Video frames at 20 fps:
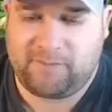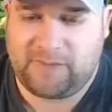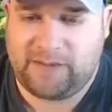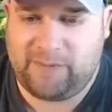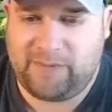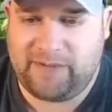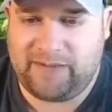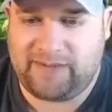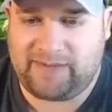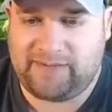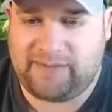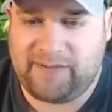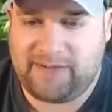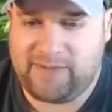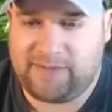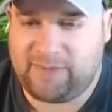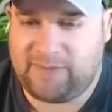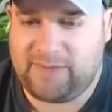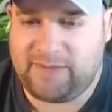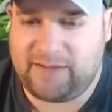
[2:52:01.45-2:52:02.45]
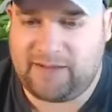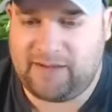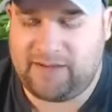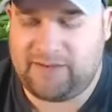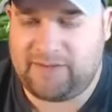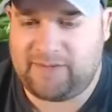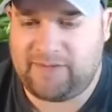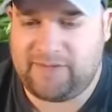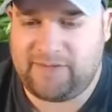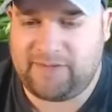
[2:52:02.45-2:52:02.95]
My next tank will be
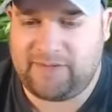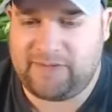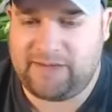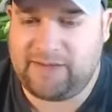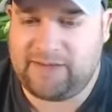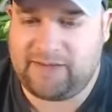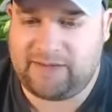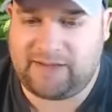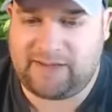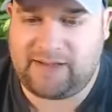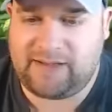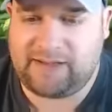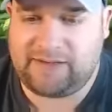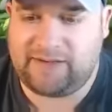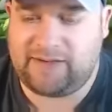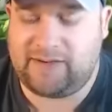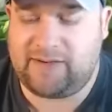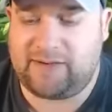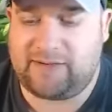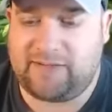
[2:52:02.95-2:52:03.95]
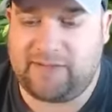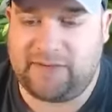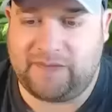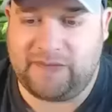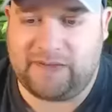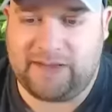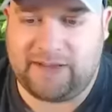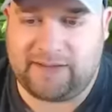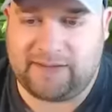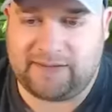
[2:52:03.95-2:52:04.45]
150. I like the 150
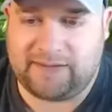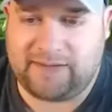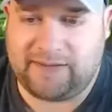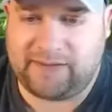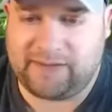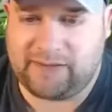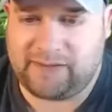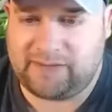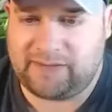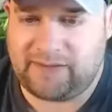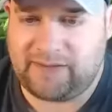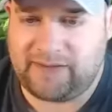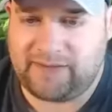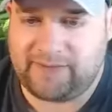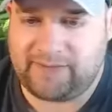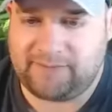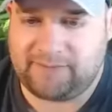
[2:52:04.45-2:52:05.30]
gallon tanks, so they're nice.